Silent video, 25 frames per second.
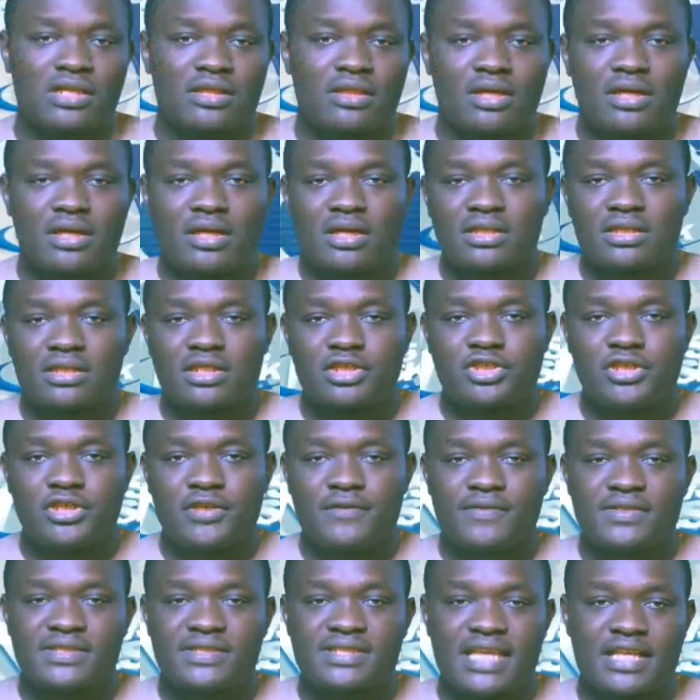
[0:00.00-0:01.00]
uh, the
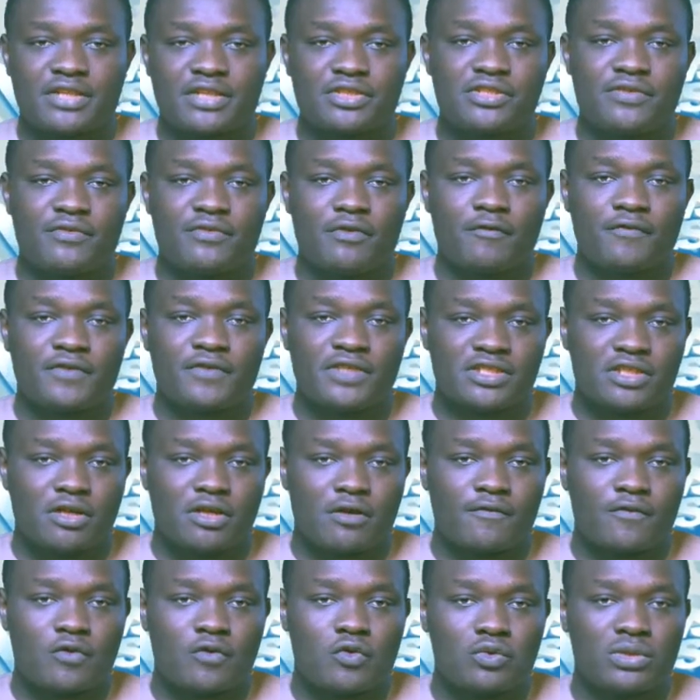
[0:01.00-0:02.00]
chief executive officer
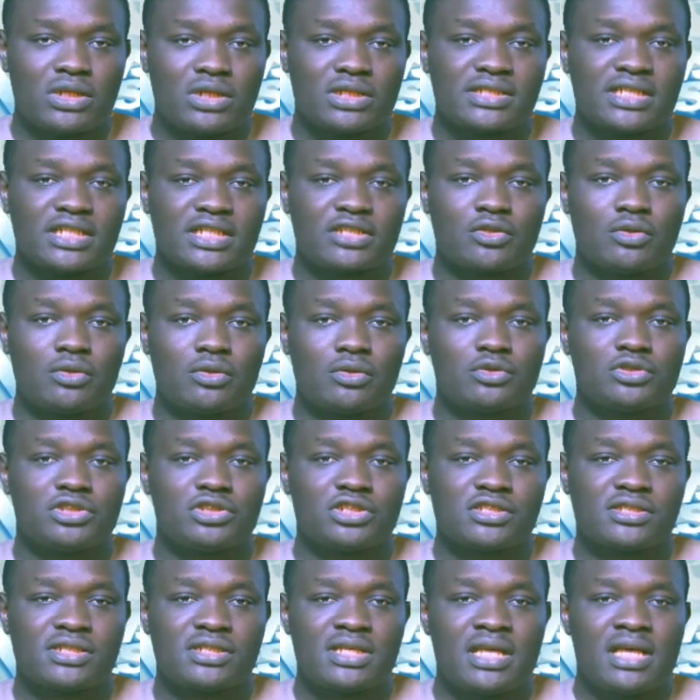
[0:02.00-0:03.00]
of Kuda
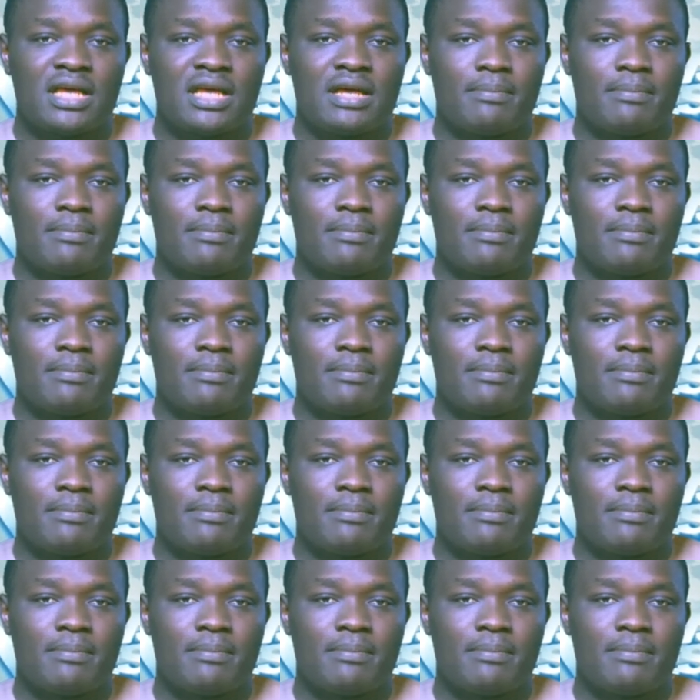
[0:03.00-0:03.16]
Technologies,